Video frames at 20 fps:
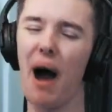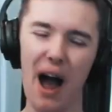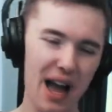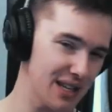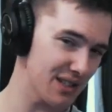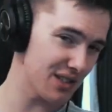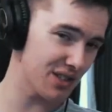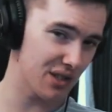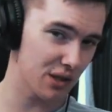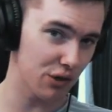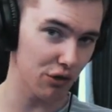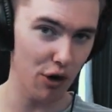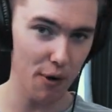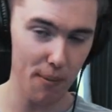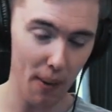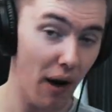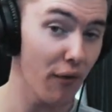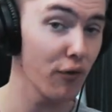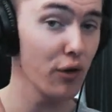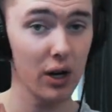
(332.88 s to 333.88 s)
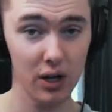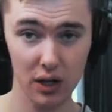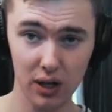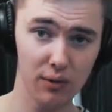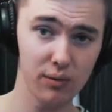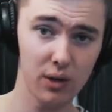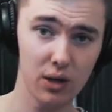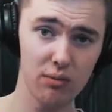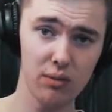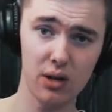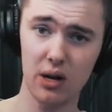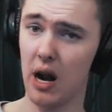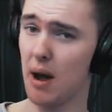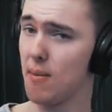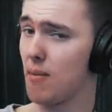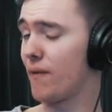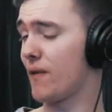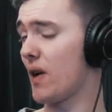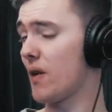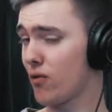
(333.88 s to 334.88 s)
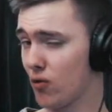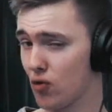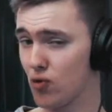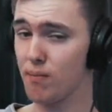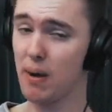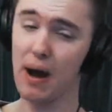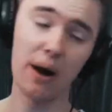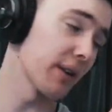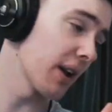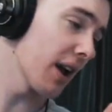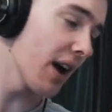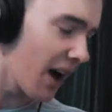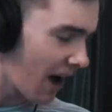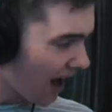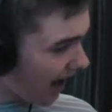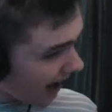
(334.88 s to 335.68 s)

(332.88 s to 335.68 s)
bias group. I freaking love them. They're not my favorite group out there.